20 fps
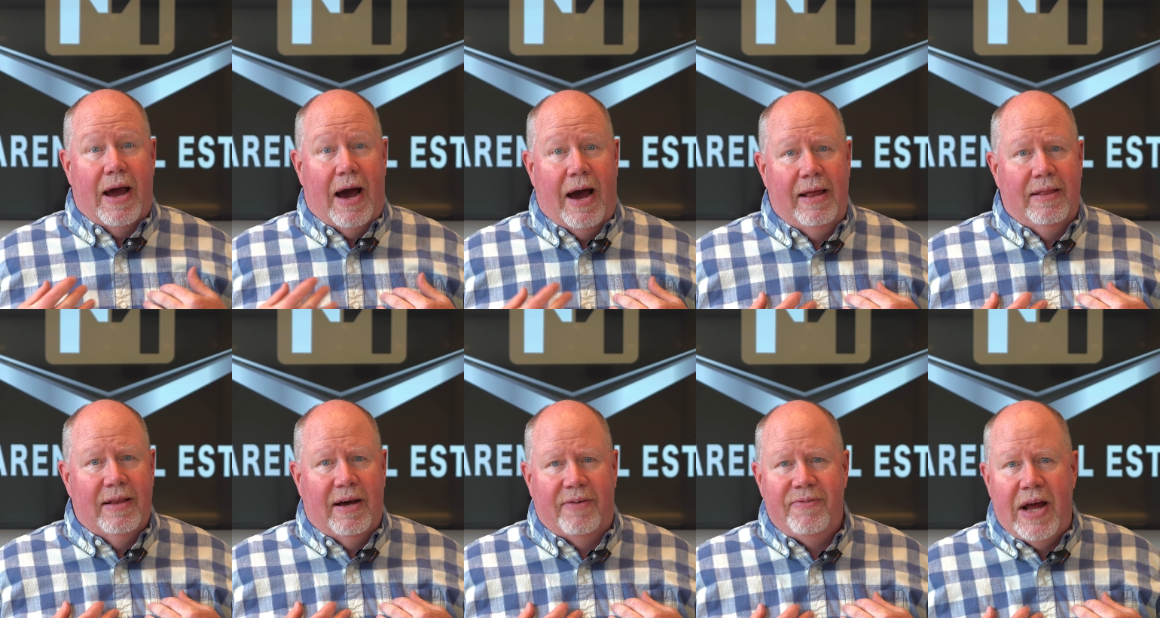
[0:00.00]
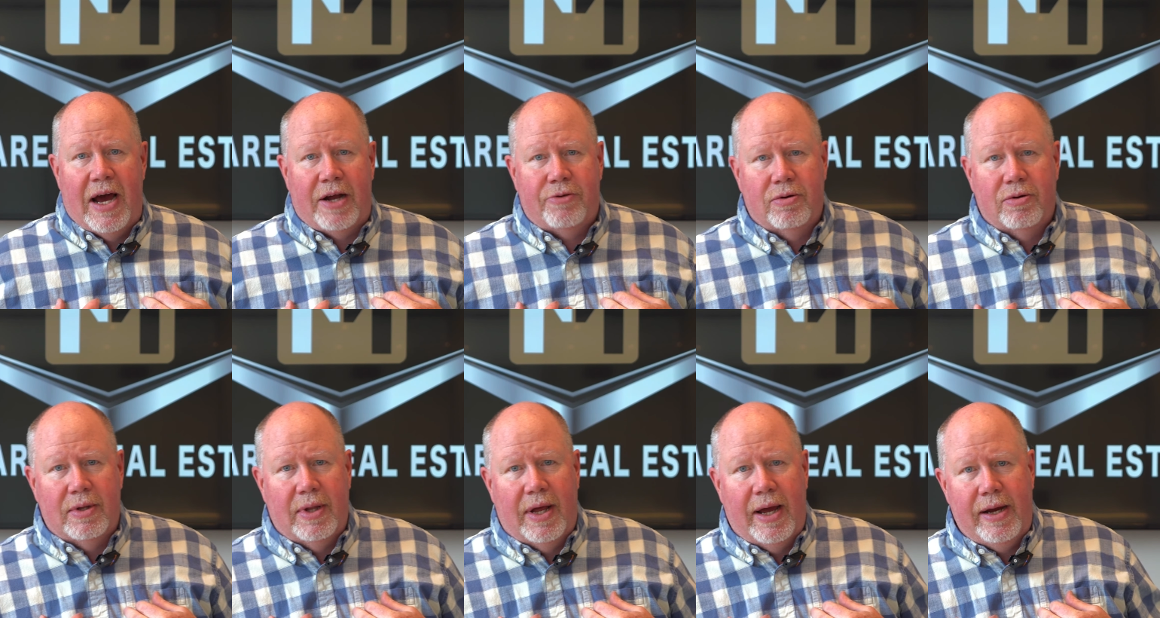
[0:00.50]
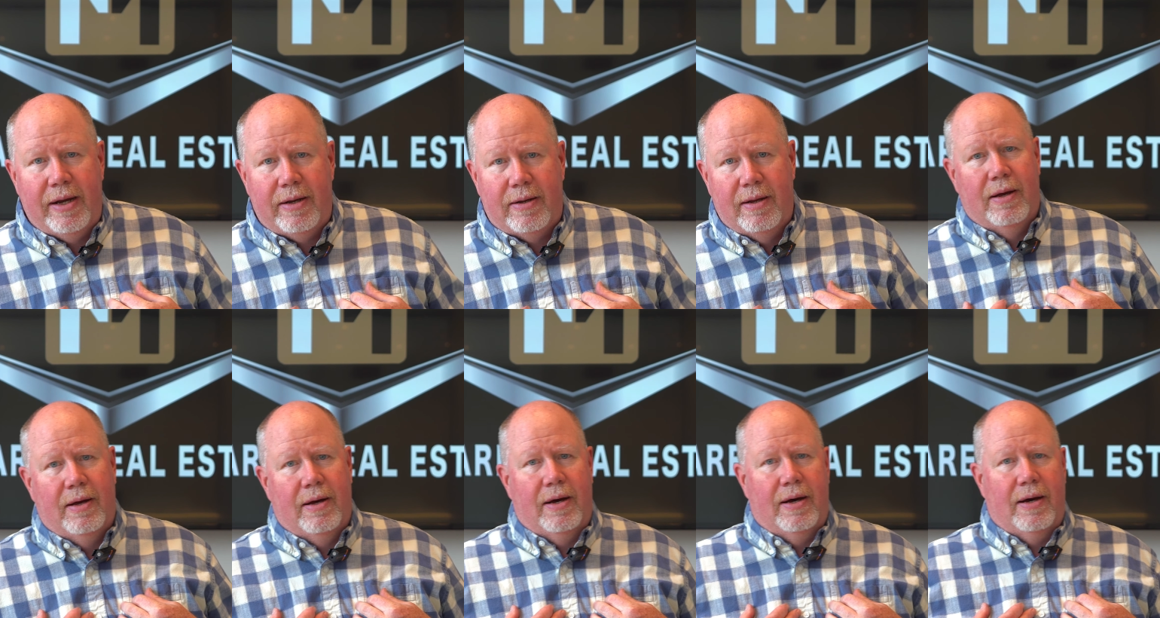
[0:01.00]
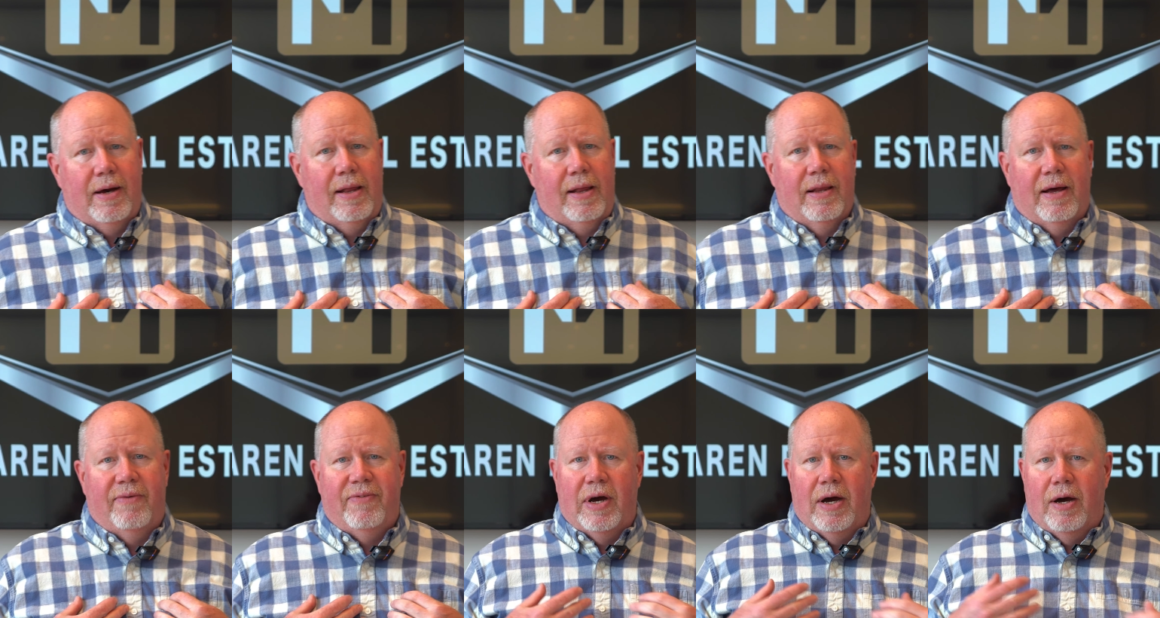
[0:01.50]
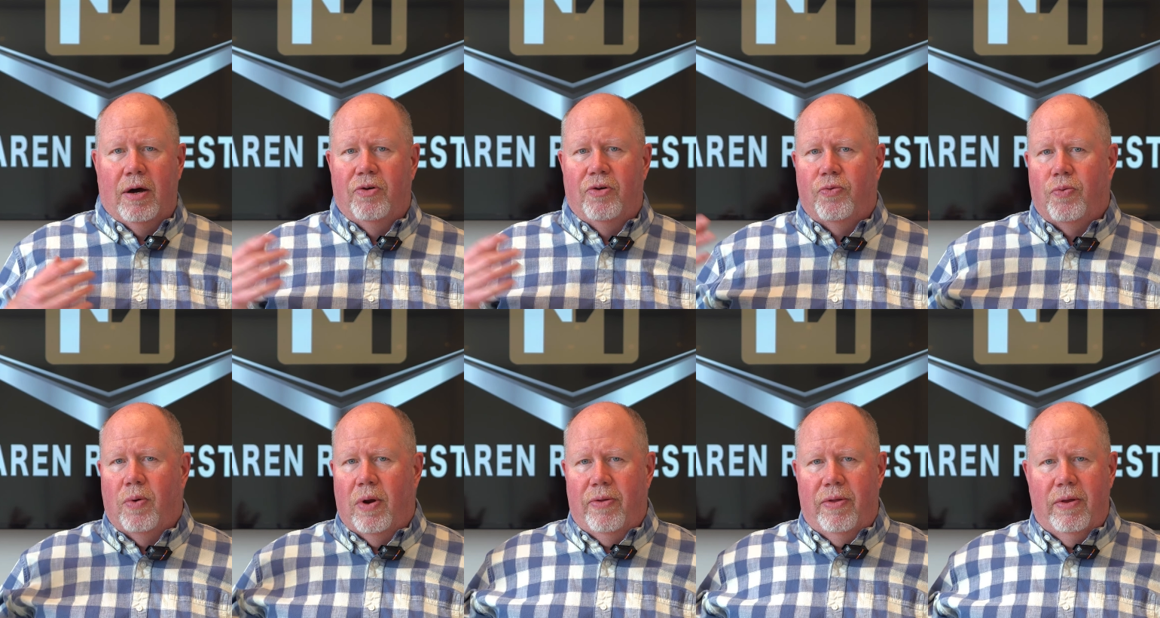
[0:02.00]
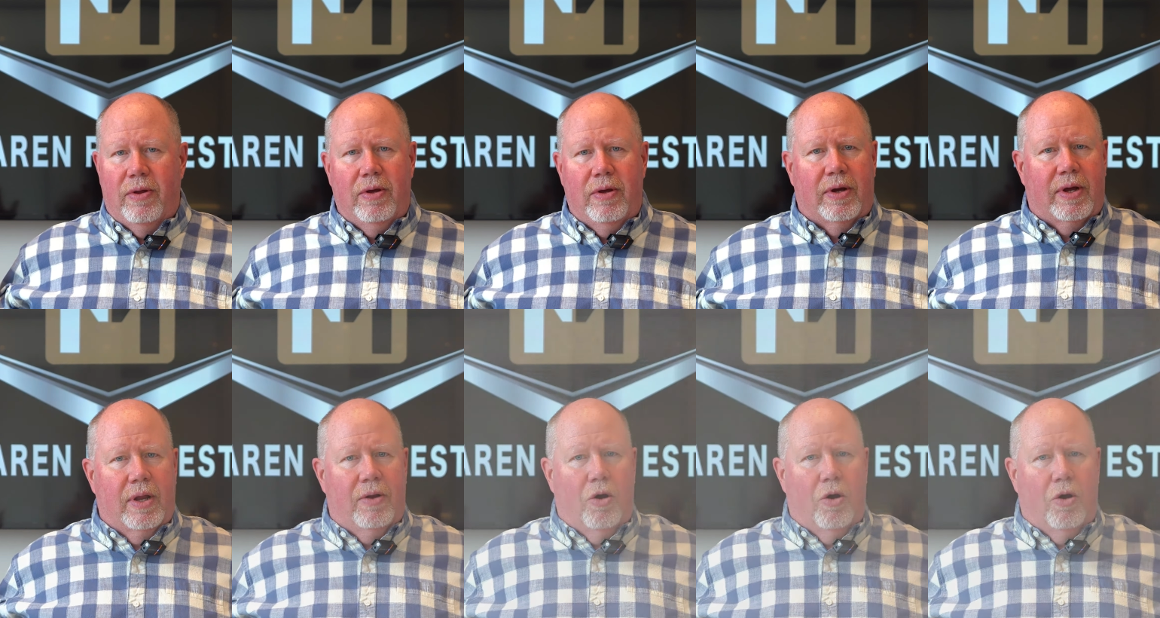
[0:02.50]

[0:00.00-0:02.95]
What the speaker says: I love natural light. I love a house where you can